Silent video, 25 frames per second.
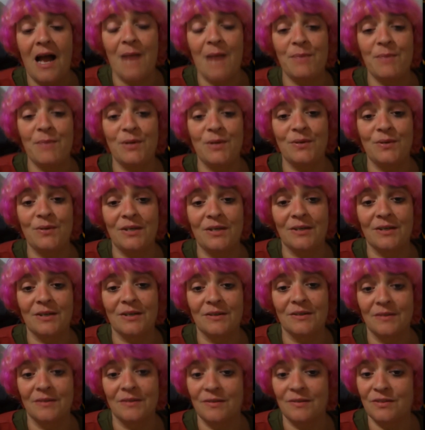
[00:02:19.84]
Happy New Year.
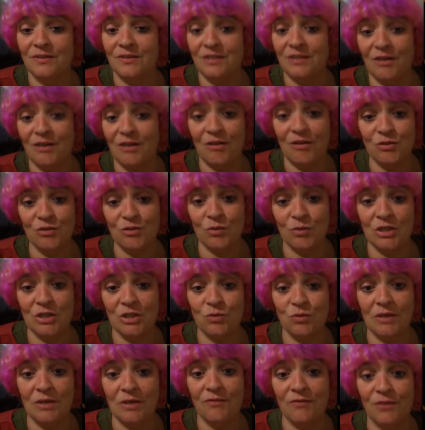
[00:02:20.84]
See y'all in
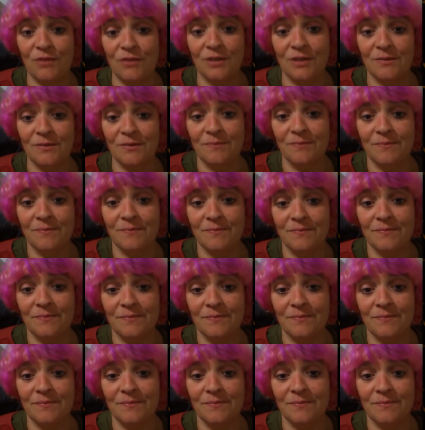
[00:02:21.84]
2024.